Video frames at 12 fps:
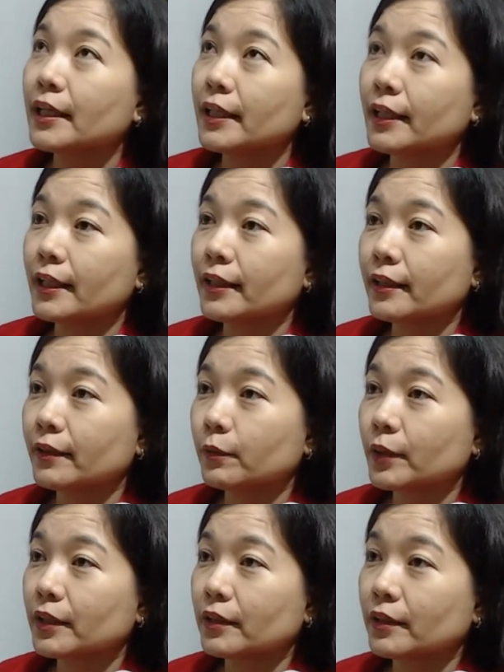Uh,
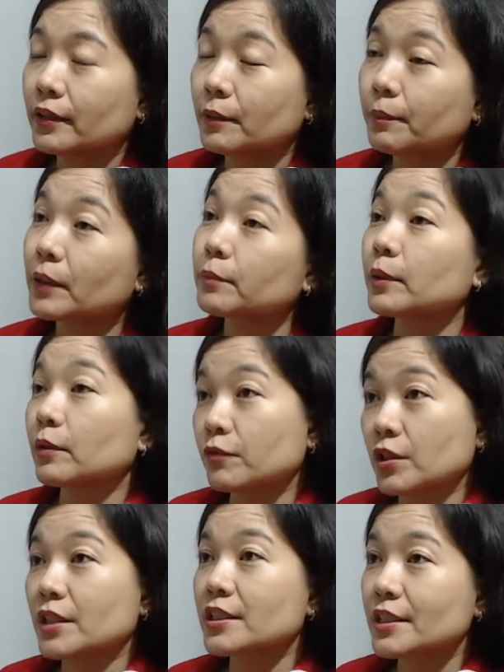with the Department of
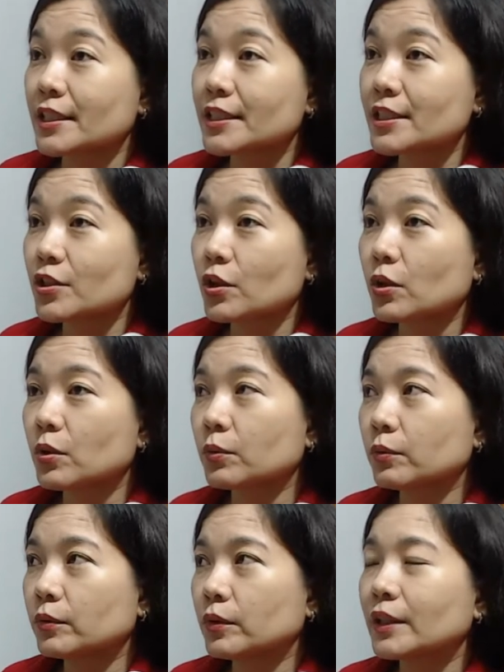Justice,
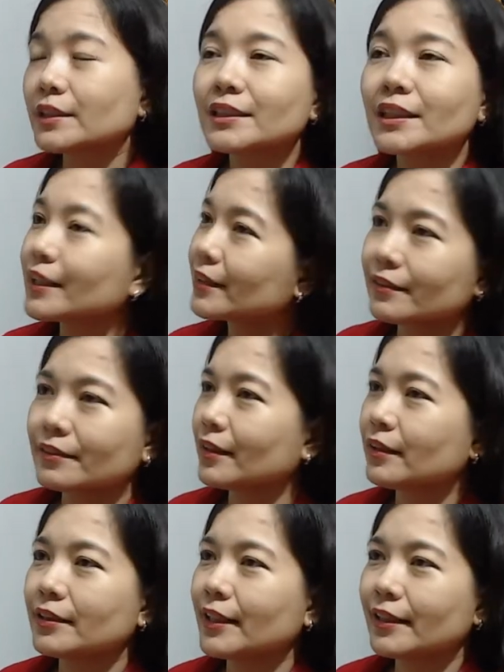so it's not
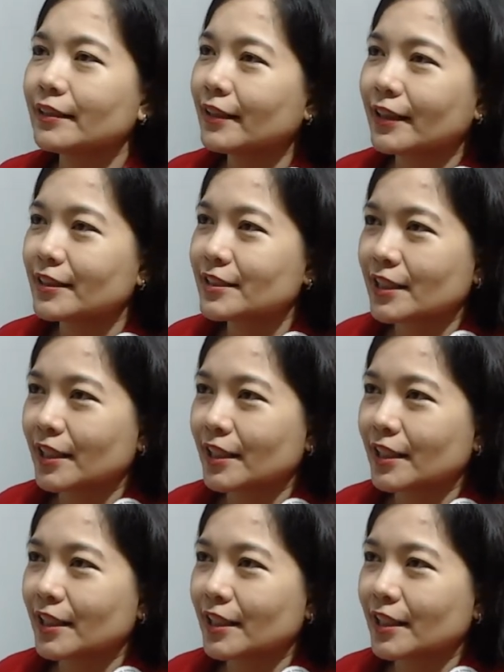a dead case yet.